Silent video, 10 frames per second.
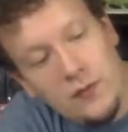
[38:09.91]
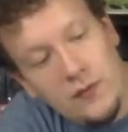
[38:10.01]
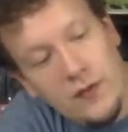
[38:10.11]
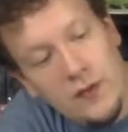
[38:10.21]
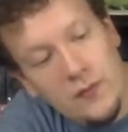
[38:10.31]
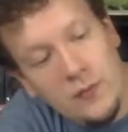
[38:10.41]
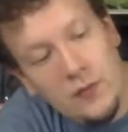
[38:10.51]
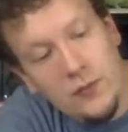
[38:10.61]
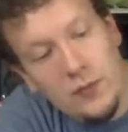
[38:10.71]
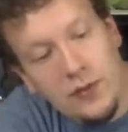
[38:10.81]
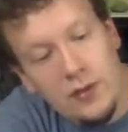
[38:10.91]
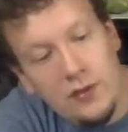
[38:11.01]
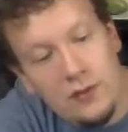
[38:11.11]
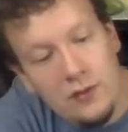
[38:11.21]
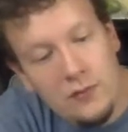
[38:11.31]
His face moves pretty
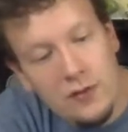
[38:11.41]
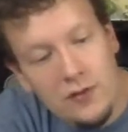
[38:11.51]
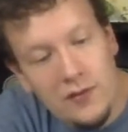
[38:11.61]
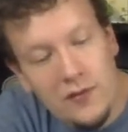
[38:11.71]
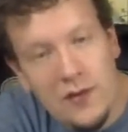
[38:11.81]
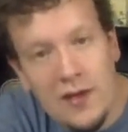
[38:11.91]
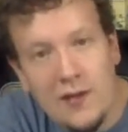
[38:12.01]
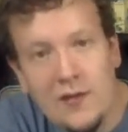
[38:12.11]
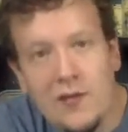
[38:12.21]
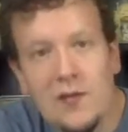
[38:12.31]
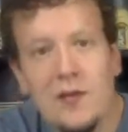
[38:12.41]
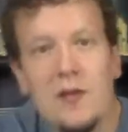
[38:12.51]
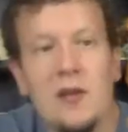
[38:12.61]
good, which is nice.